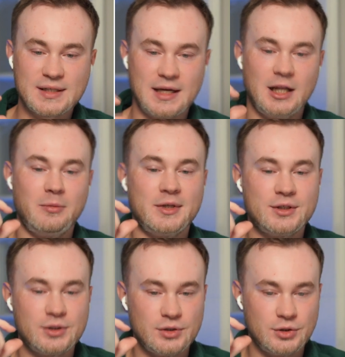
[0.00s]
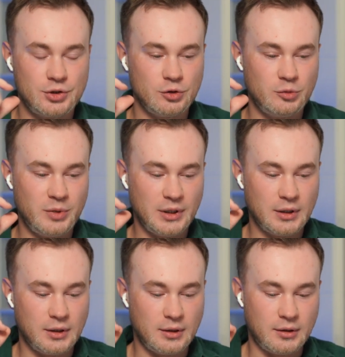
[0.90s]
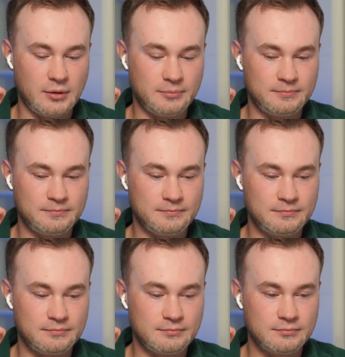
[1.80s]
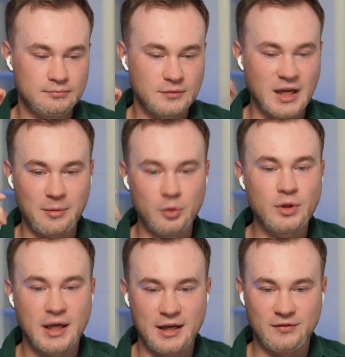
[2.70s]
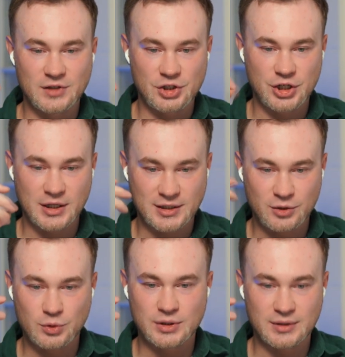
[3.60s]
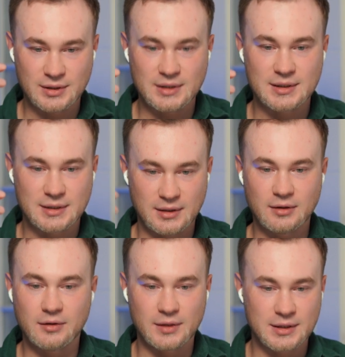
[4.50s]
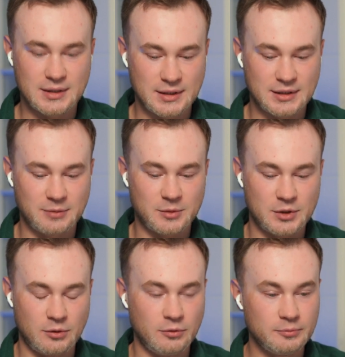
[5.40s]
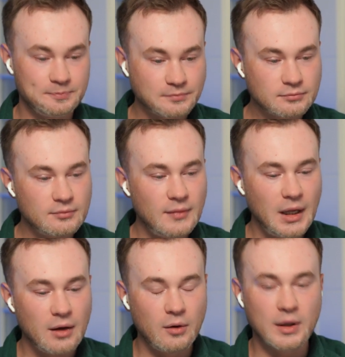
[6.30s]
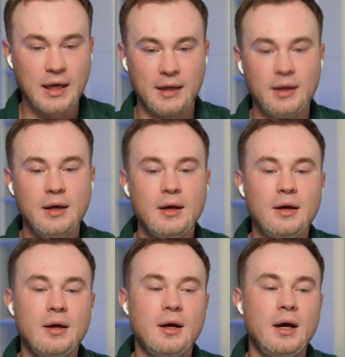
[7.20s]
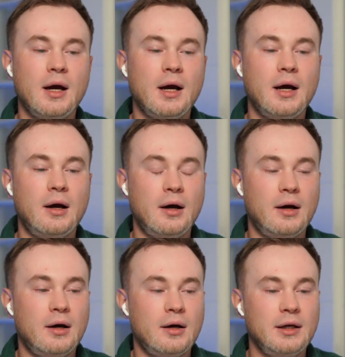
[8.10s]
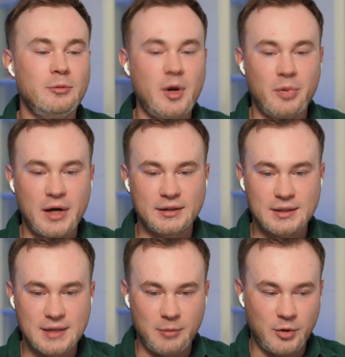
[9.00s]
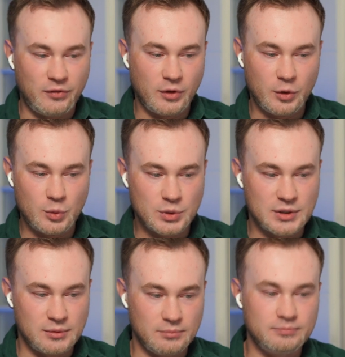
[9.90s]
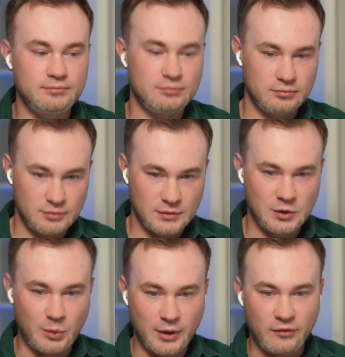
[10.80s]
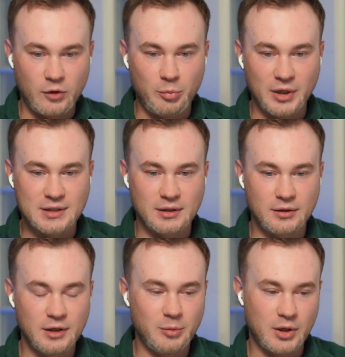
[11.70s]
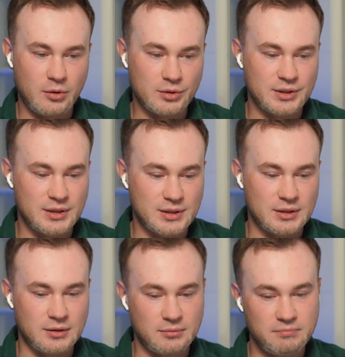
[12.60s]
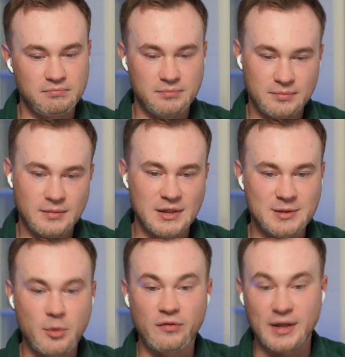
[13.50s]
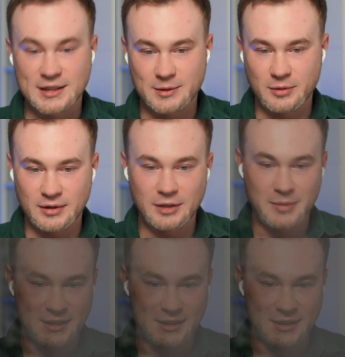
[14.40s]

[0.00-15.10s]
these elements should be communicate with each other using this grid system. So, okay, in my practice, I prefer use 24 pixel grid because it's more flexible,